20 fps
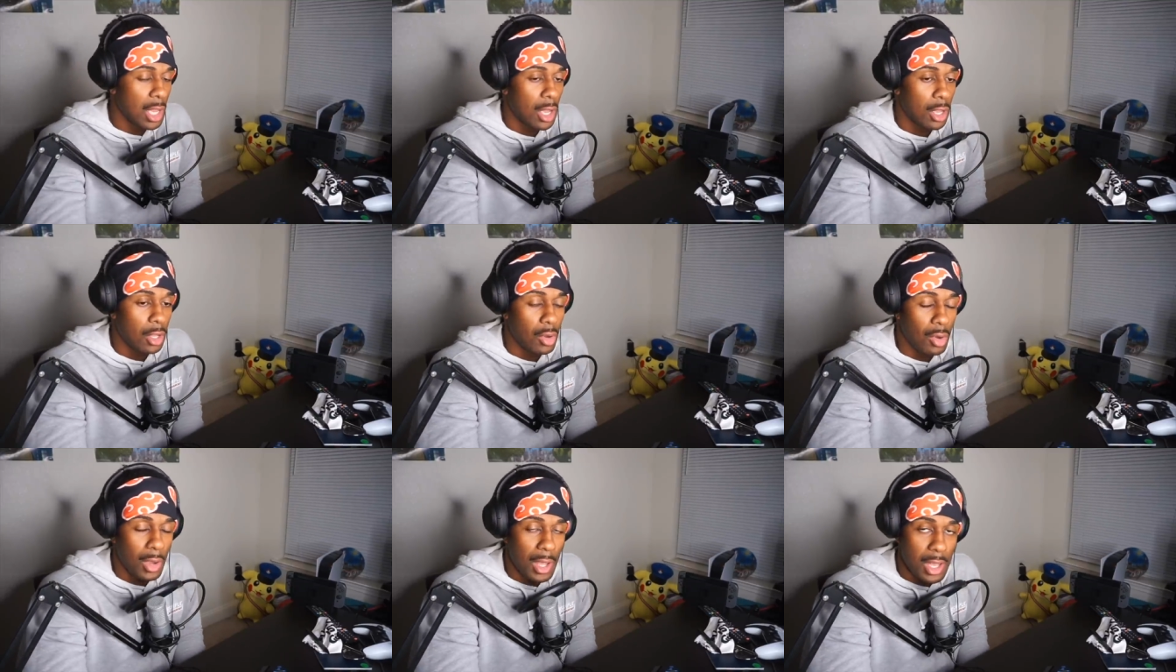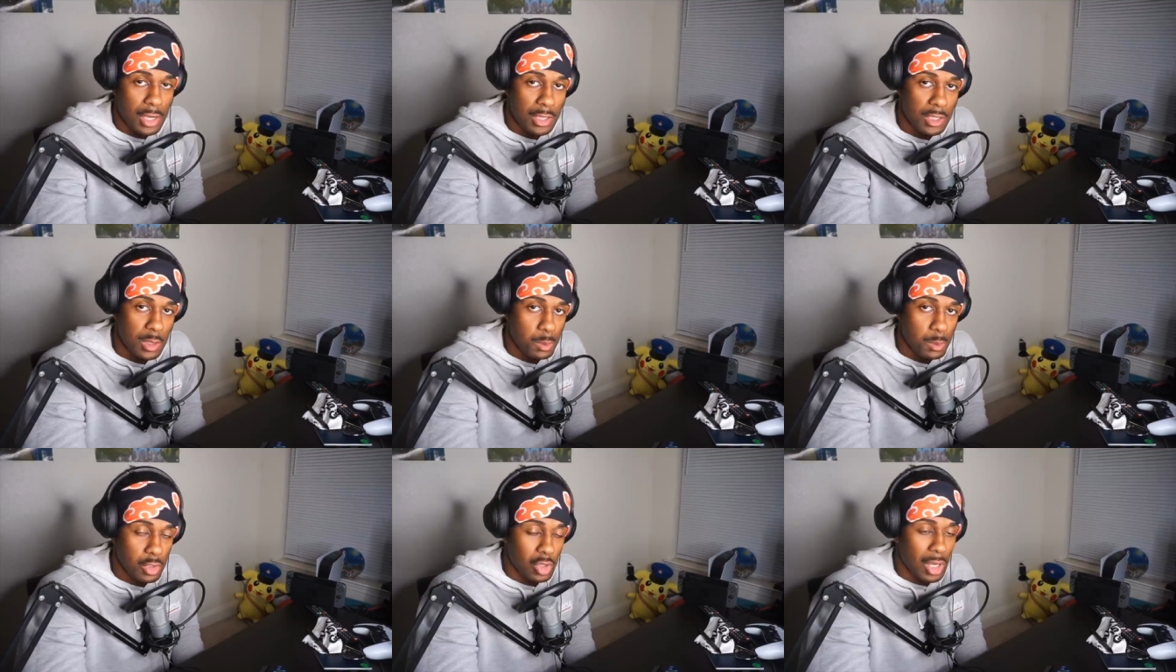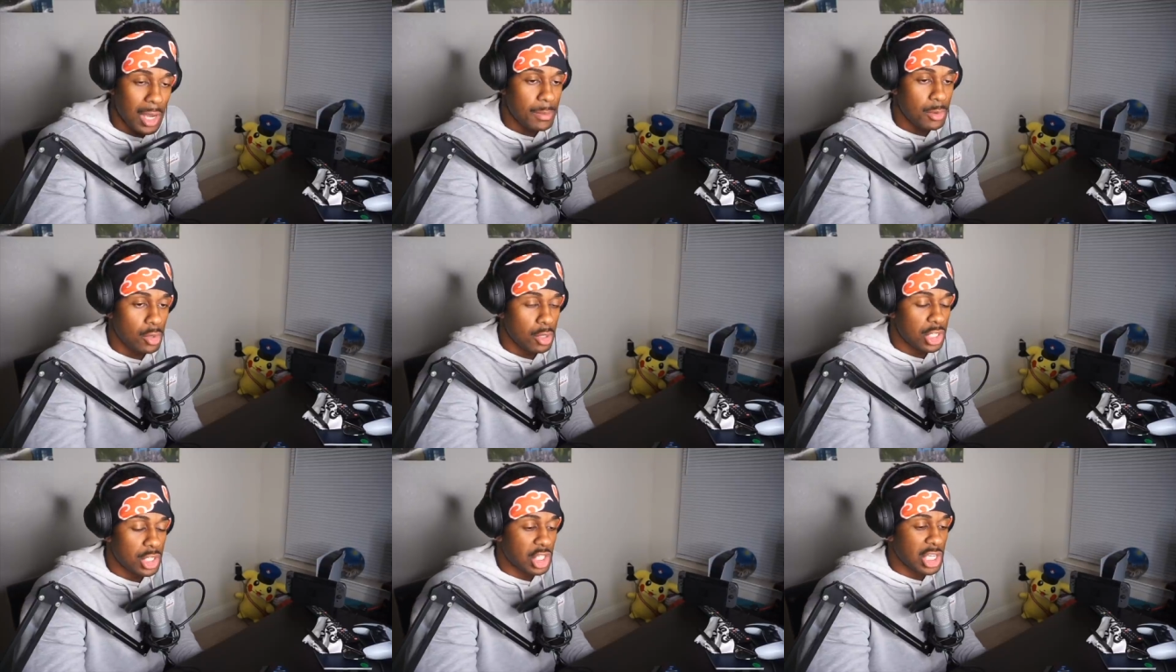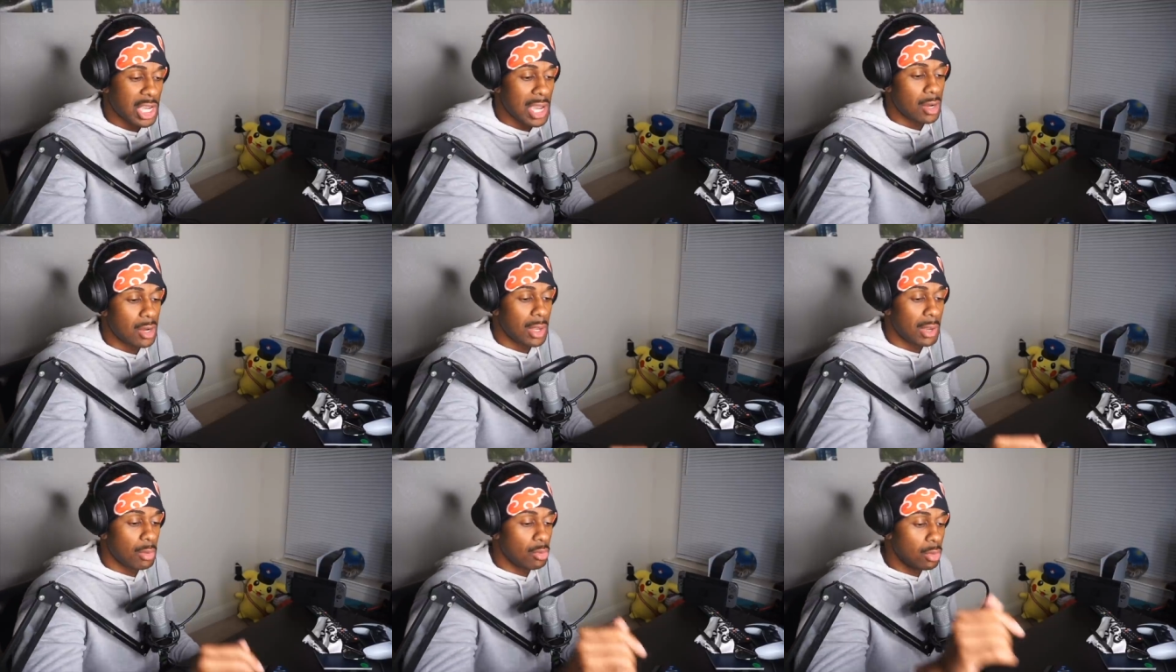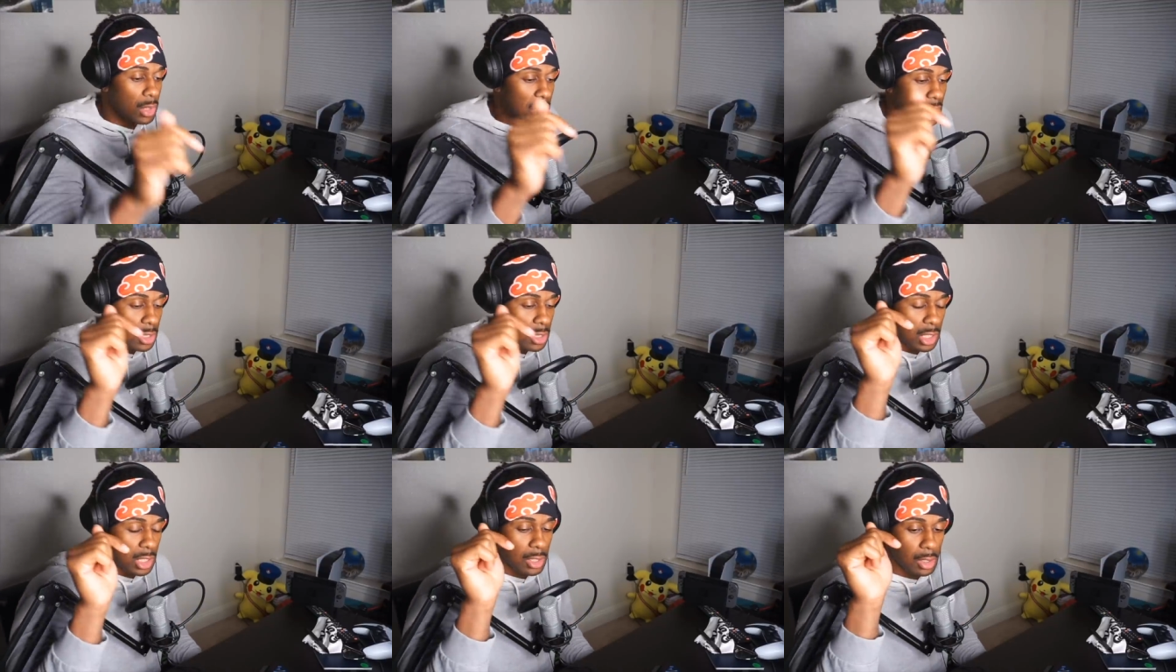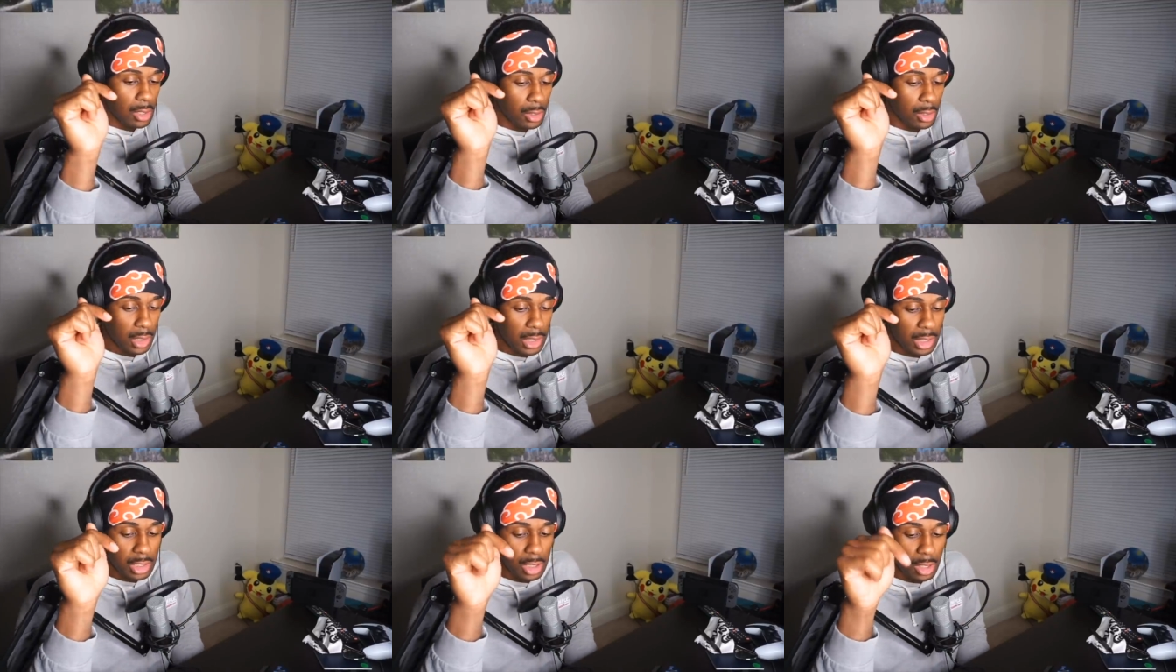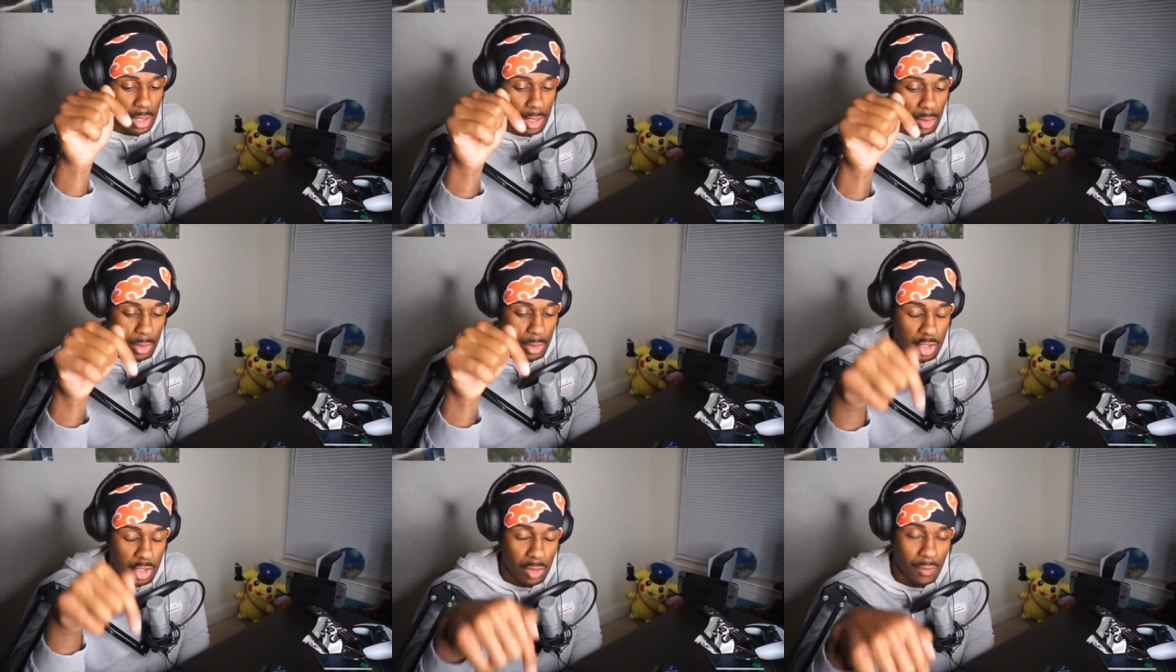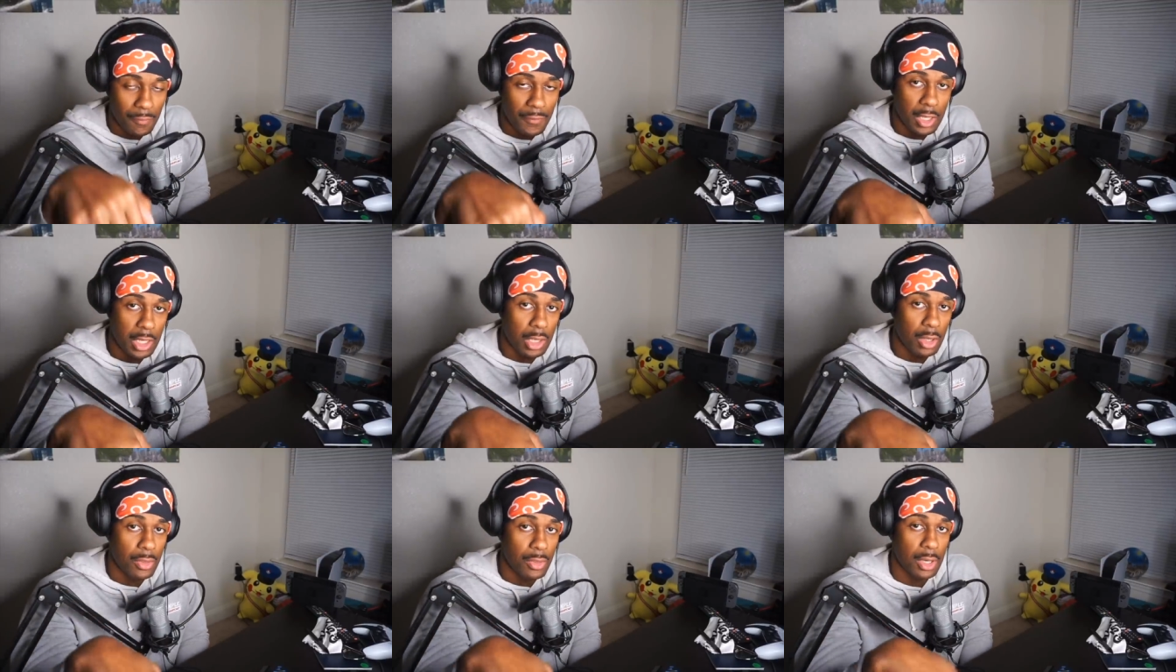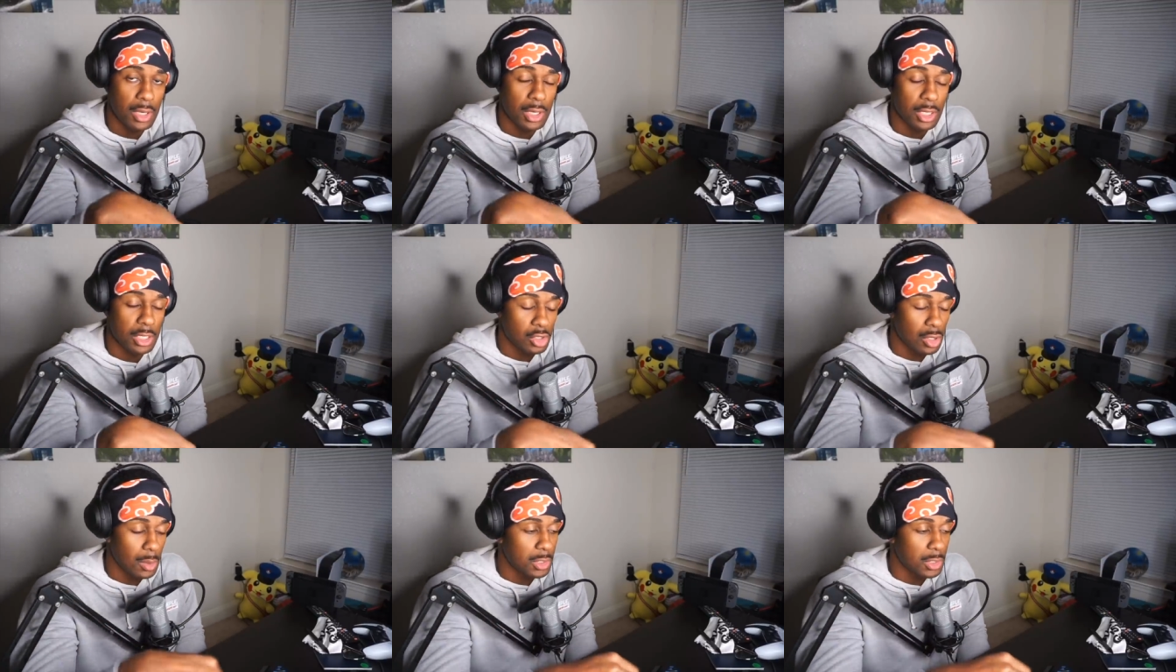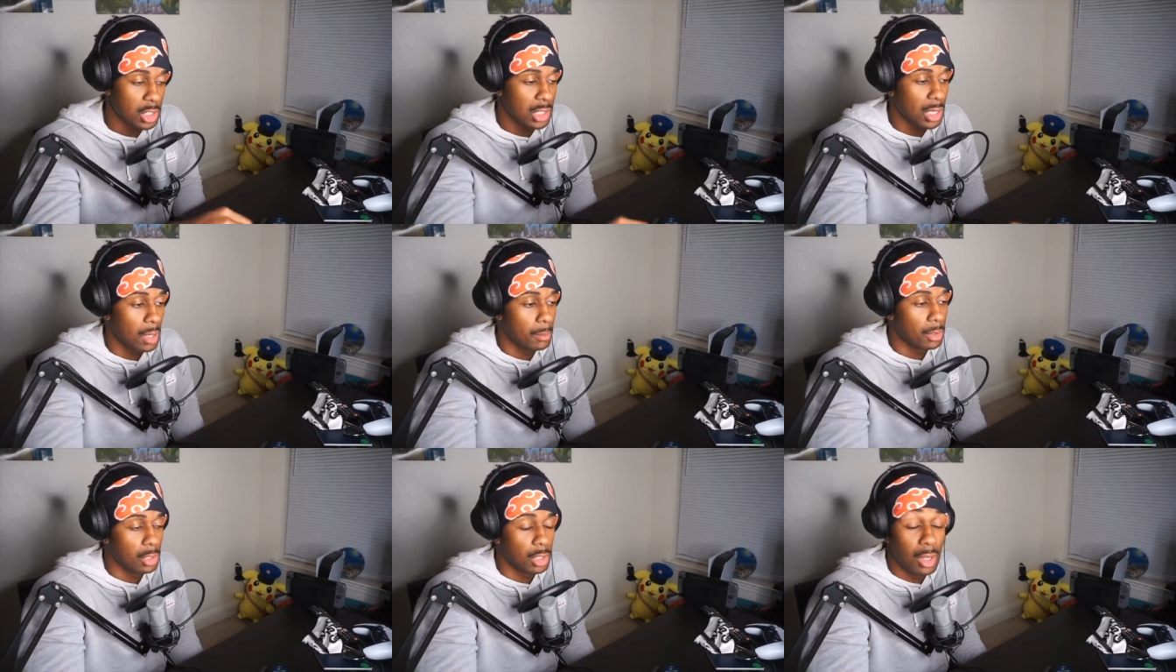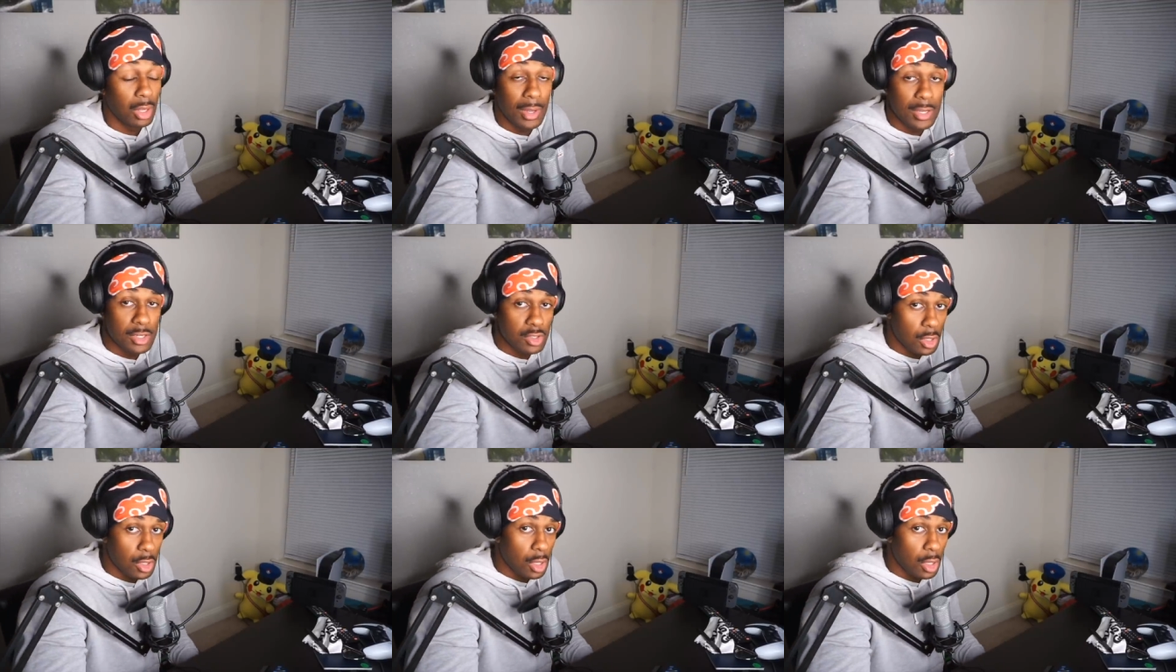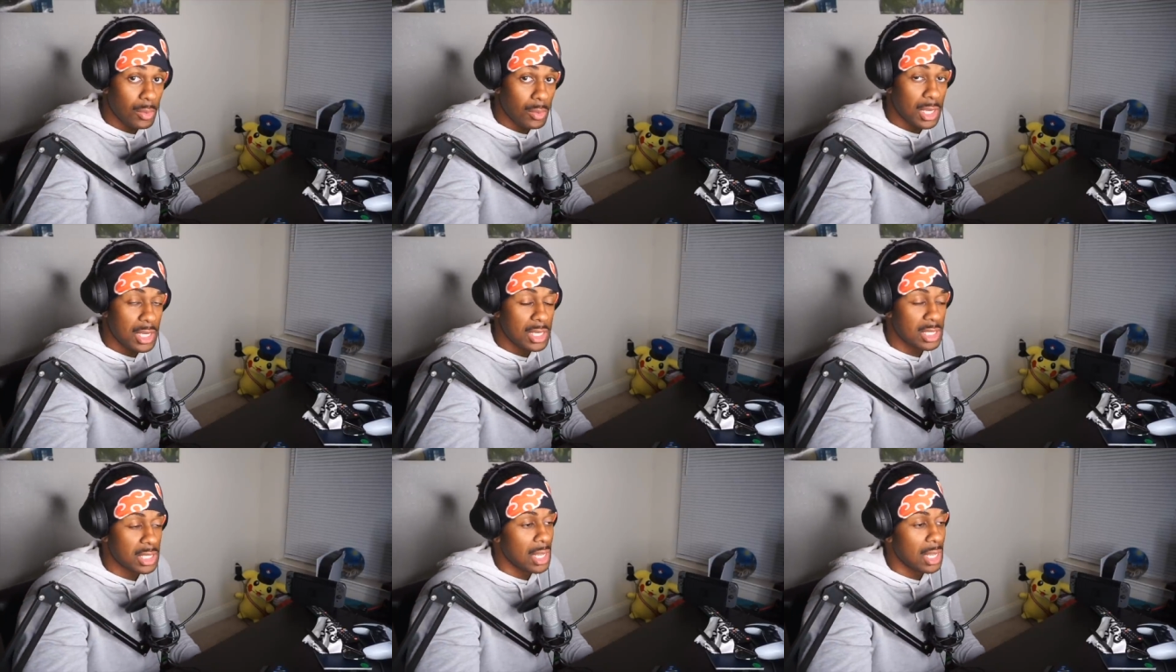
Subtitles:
Go ahead and subscribe to his channel. I will link the link to the original video in the description down below, as always.